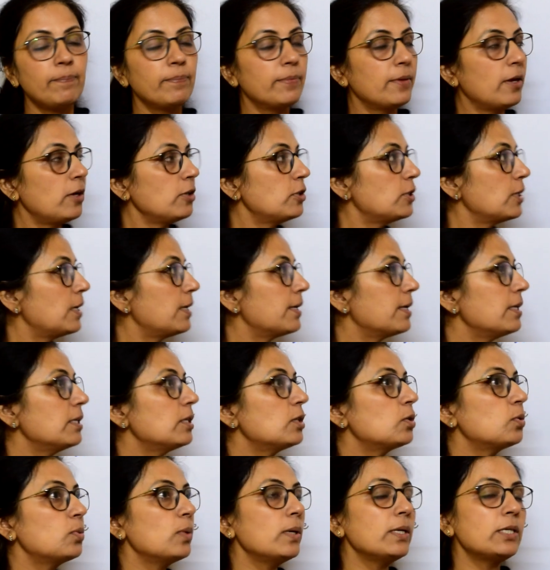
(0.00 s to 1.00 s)
Now children,
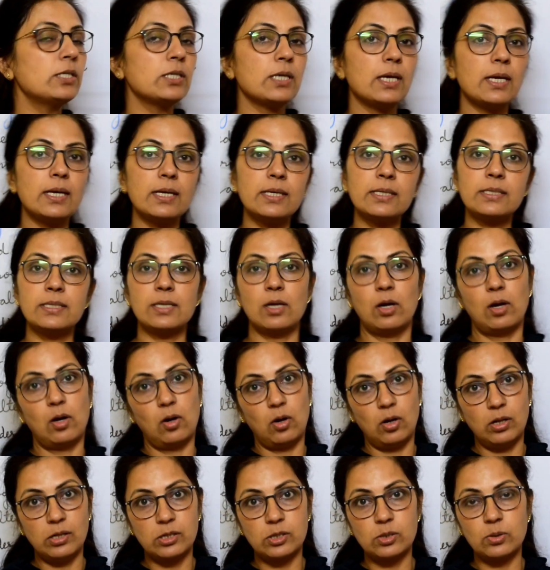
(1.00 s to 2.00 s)
switch is
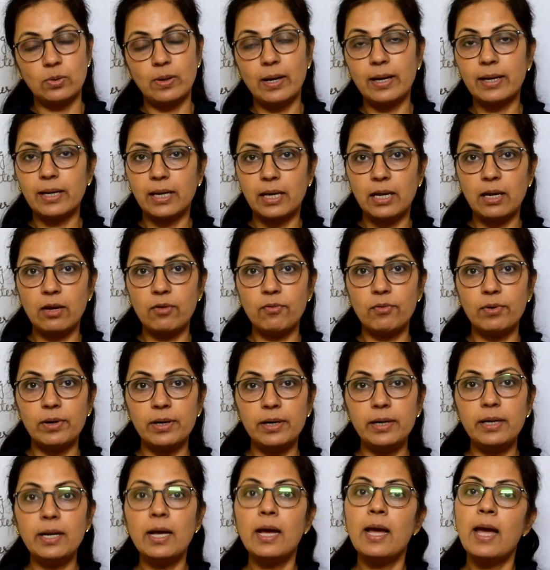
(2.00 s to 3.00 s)
also a
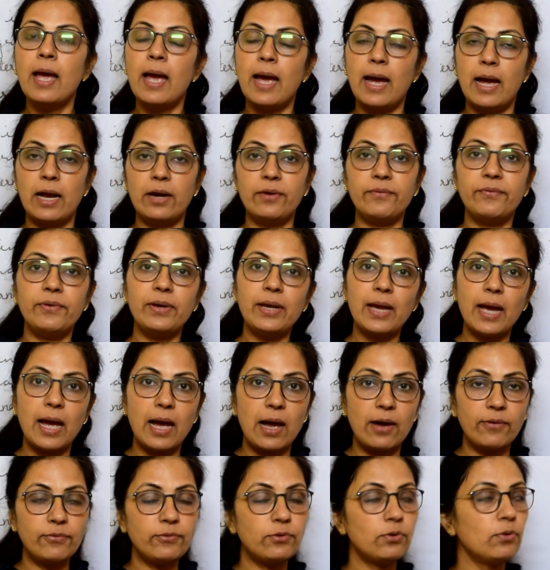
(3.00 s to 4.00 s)
keyword and we
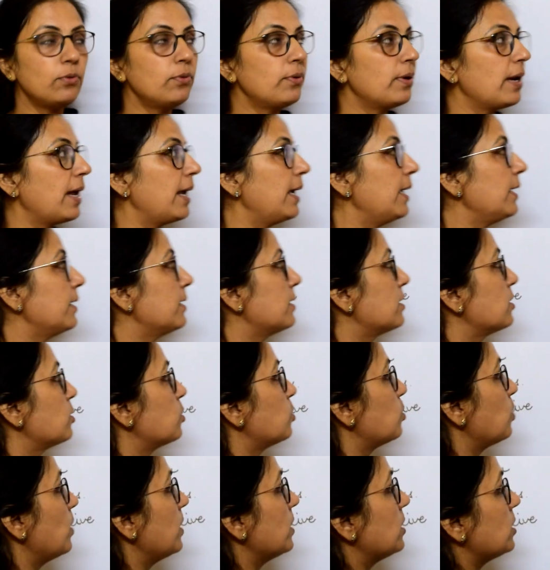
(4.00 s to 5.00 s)
have to write
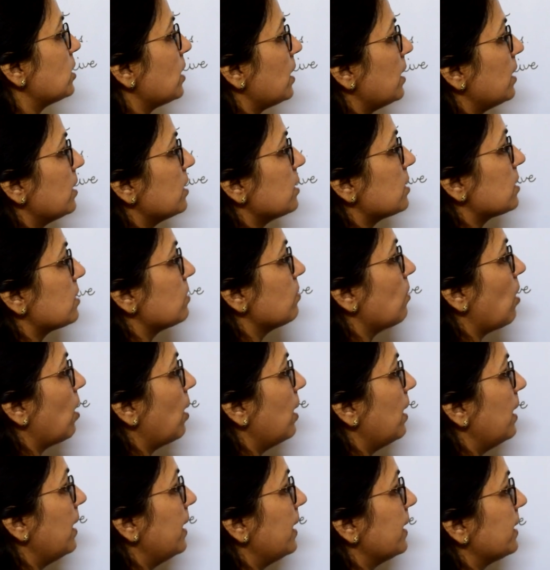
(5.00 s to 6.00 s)
switch in
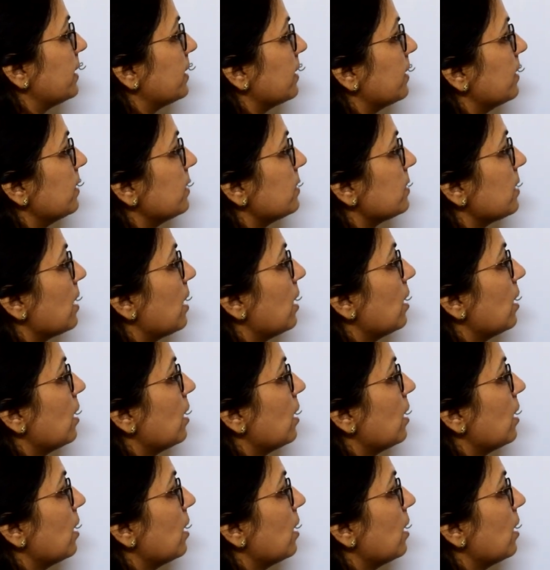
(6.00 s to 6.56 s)
small letters.